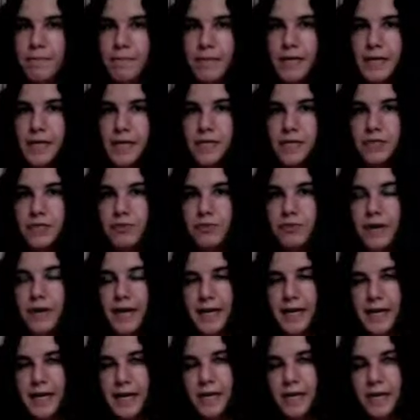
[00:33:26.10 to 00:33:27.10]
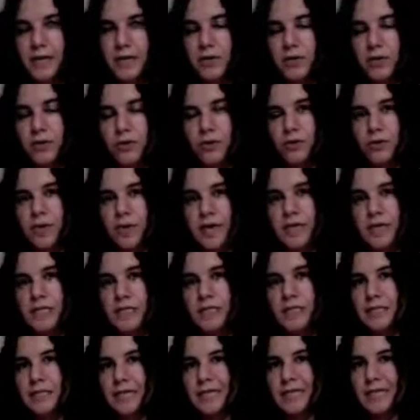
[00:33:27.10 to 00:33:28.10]
is writing or
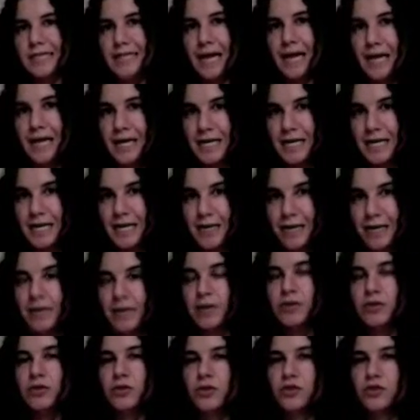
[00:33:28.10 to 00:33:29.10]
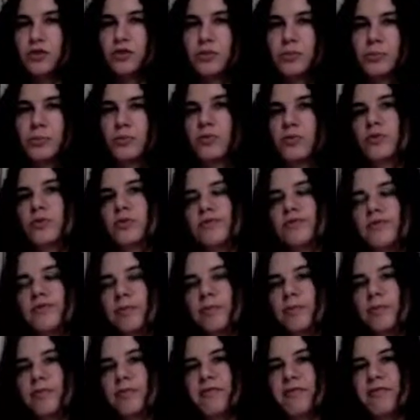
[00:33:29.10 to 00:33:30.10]
writes. Yaktubu
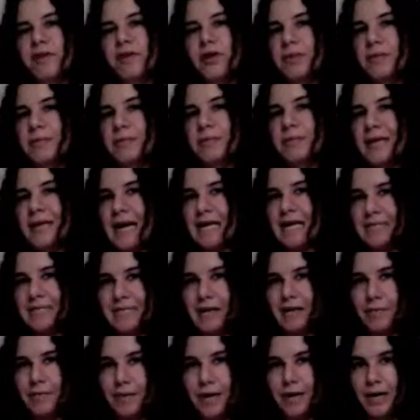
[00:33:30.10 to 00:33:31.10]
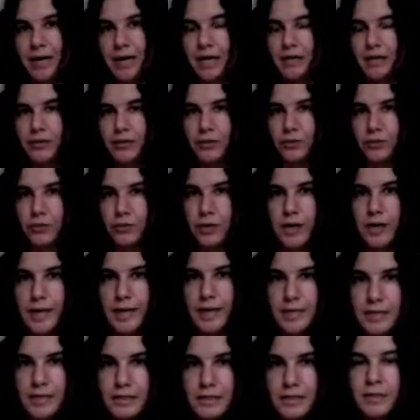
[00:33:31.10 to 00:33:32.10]
from the verb kataba, to
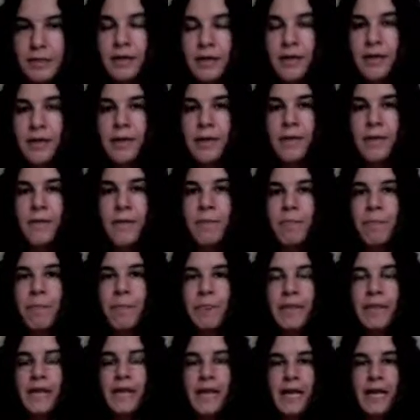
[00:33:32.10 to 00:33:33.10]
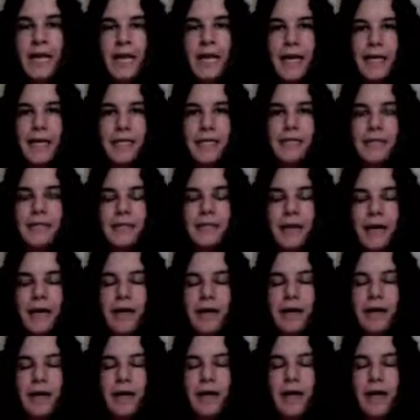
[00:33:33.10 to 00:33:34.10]
write. And
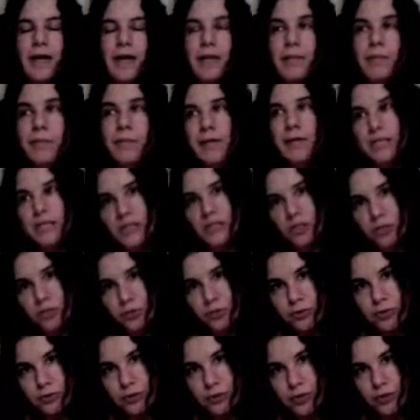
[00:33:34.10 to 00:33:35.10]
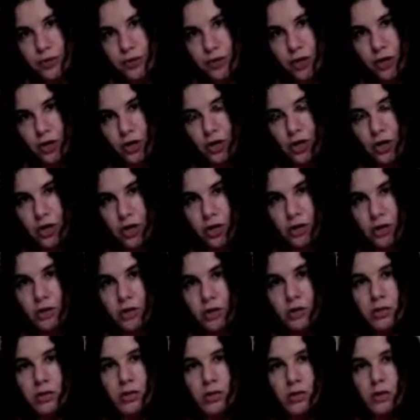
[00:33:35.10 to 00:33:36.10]
al-bintu, the
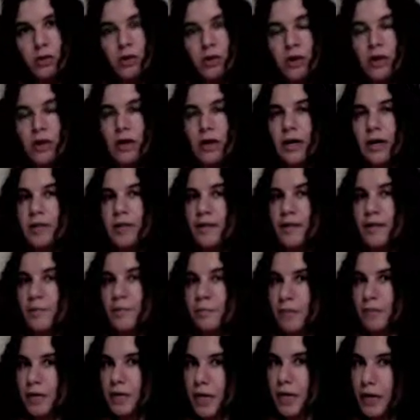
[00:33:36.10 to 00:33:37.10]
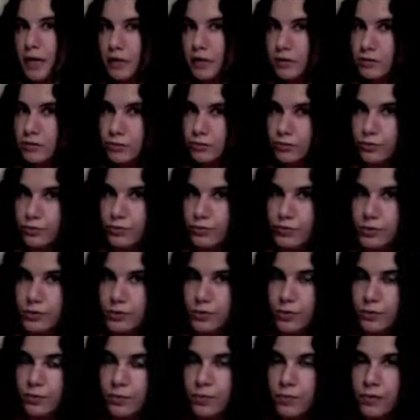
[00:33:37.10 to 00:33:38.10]
girl, or al-imra'atu, the
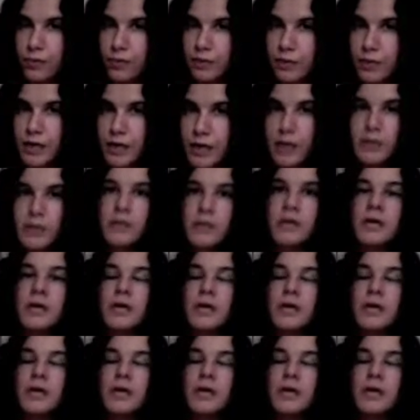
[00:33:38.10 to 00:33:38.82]
woman,